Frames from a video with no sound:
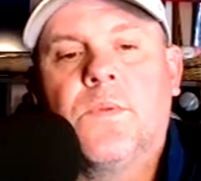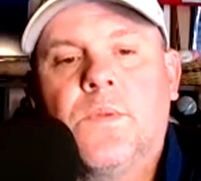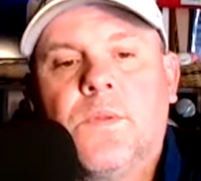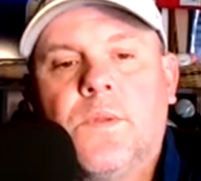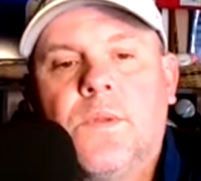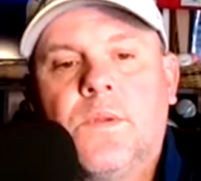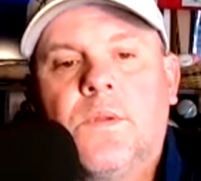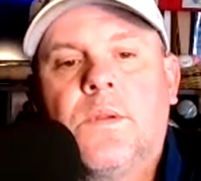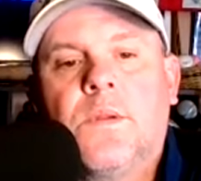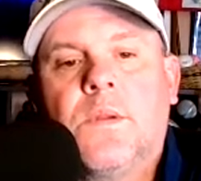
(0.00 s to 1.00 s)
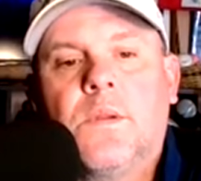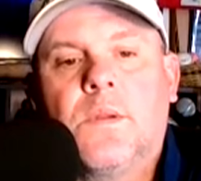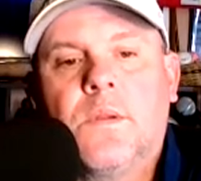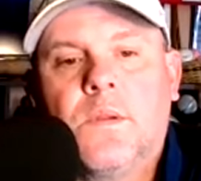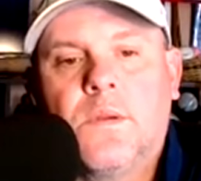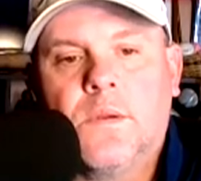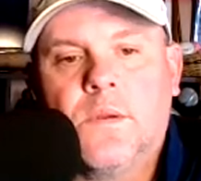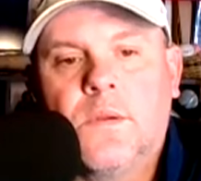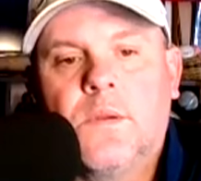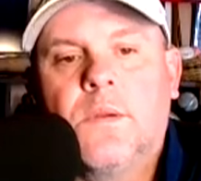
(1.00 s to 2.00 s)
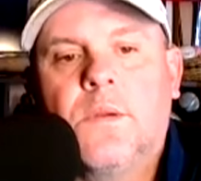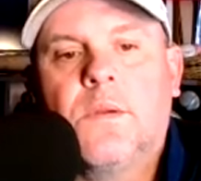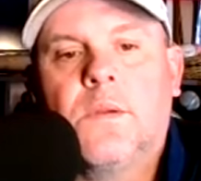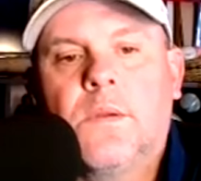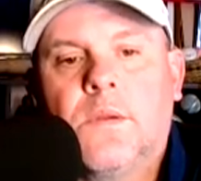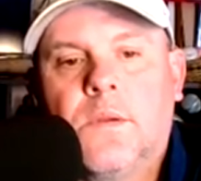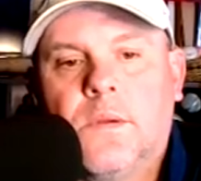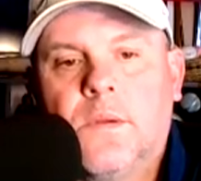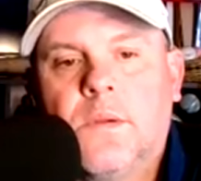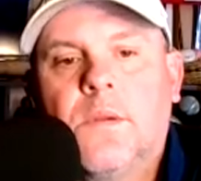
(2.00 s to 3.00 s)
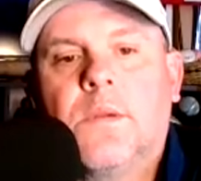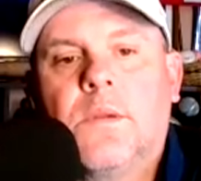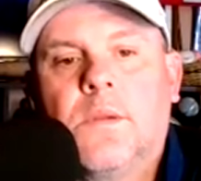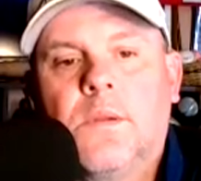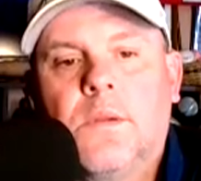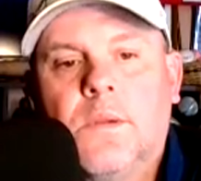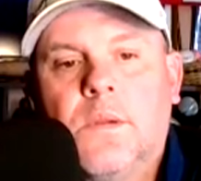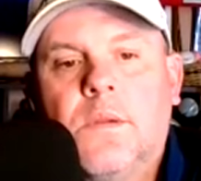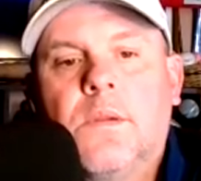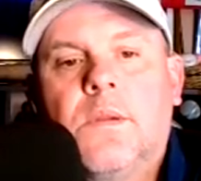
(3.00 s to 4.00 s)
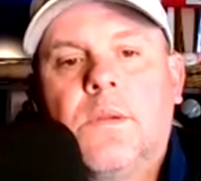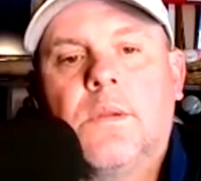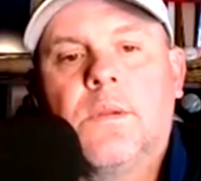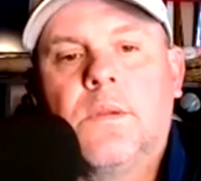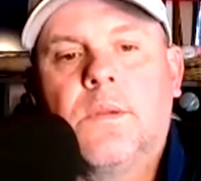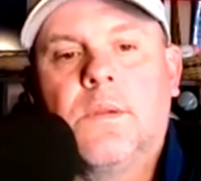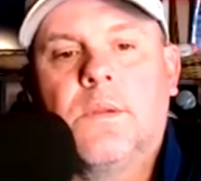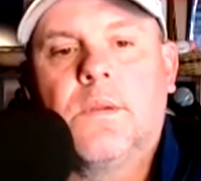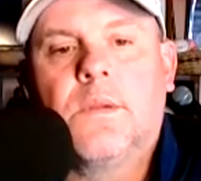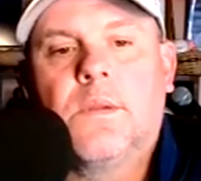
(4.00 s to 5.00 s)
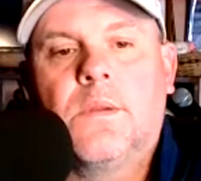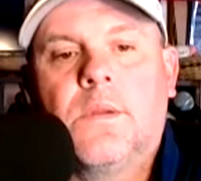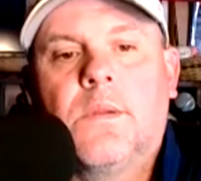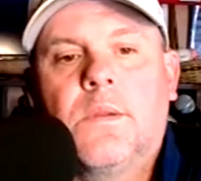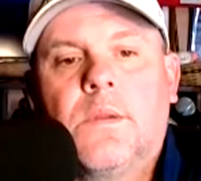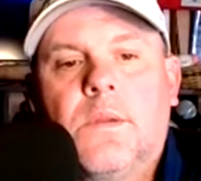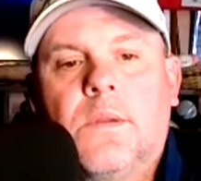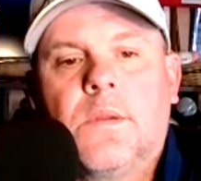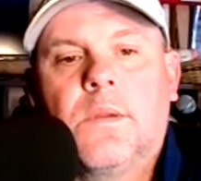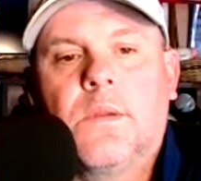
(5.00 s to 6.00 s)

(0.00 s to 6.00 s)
(not speaking)